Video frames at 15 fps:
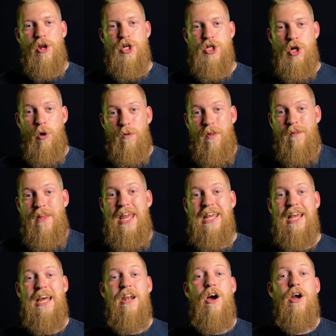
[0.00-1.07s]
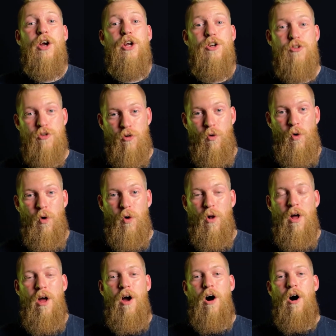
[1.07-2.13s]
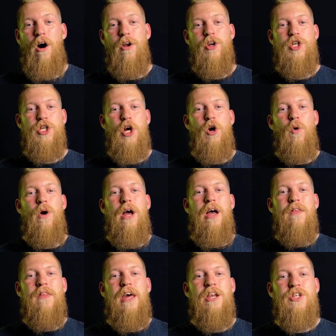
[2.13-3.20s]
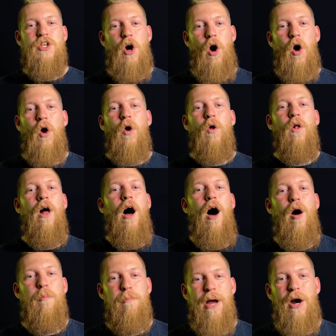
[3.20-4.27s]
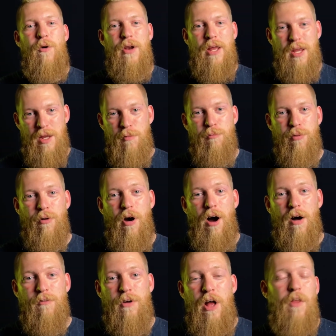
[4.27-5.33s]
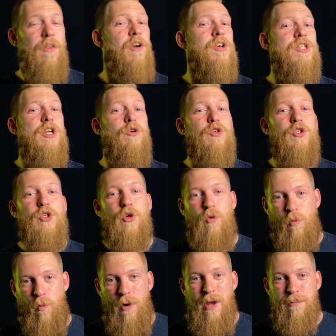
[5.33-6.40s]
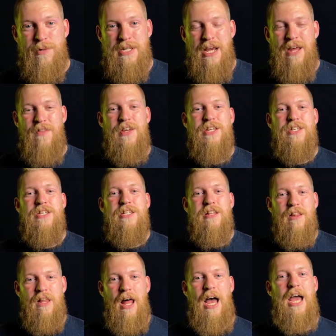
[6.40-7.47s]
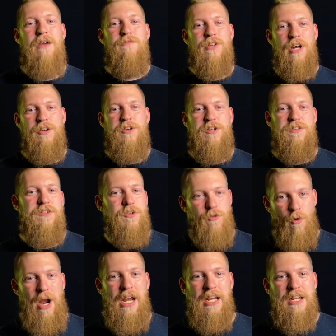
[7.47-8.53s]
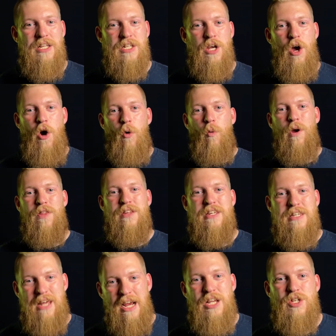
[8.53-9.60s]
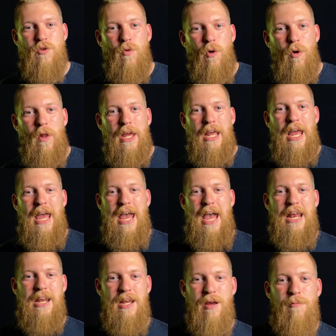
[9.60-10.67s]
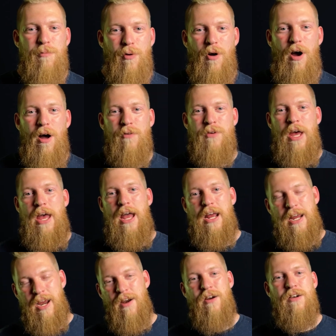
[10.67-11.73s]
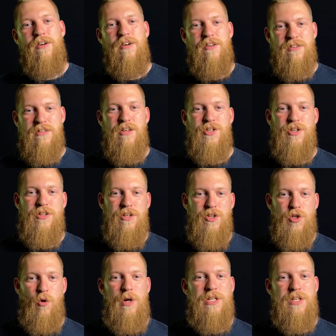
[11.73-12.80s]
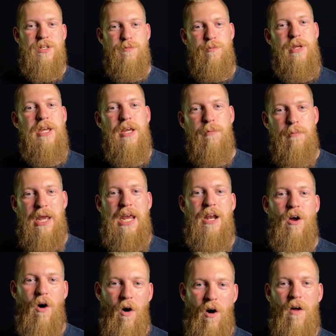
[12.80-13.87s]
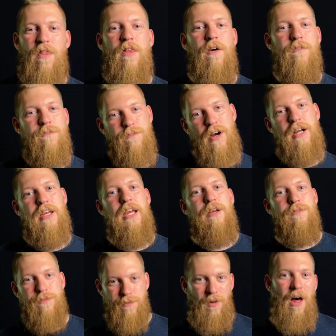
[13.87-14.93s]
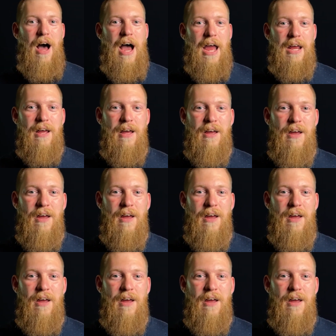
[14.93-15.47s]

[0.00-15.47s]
show that they cannot control, on a show that is all about improv. There is no script. This is live Dungeons and Dragons with dice rolling and improv and character decisions and choices being made on the fucking fly.